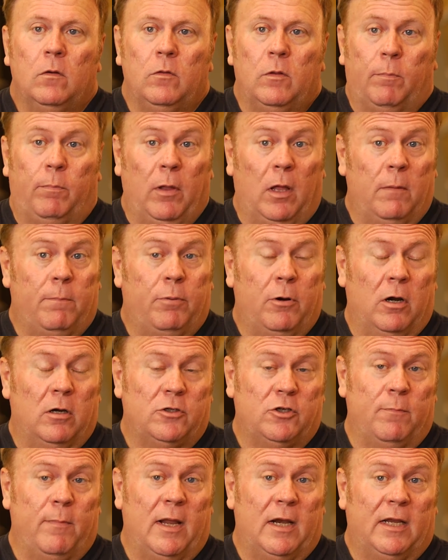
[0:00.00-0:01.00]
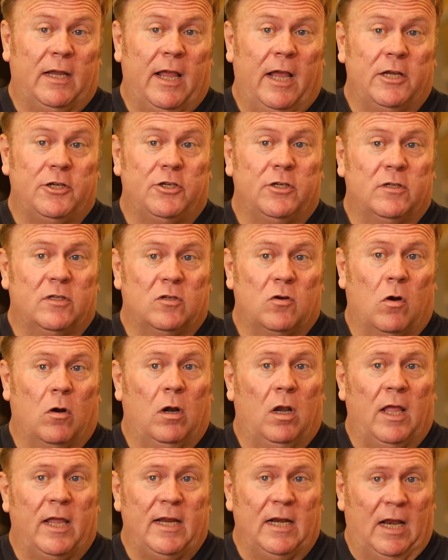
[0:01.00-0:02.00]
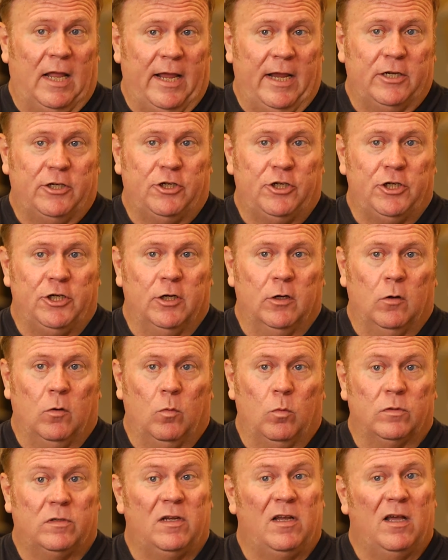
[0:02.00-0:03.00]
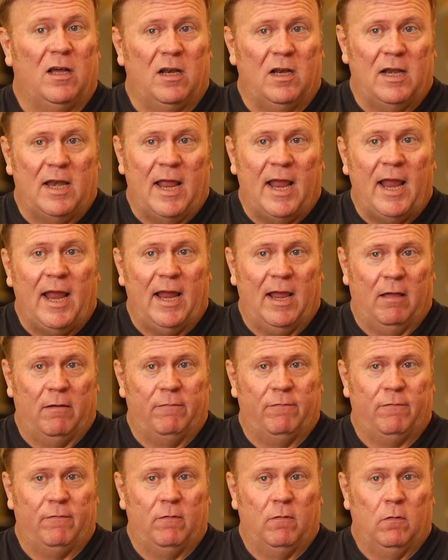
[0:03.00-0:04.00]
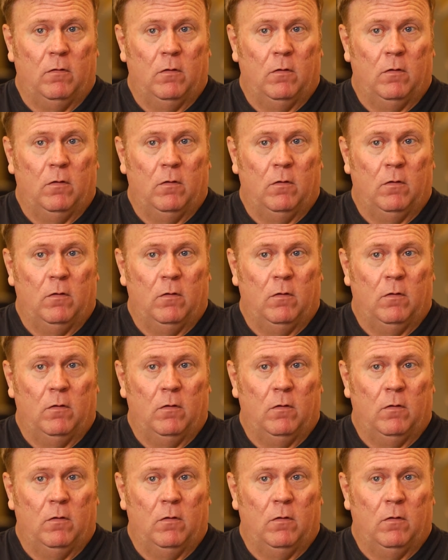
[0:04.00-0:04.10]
the blood pressure medication, starting late last year, was cut in half.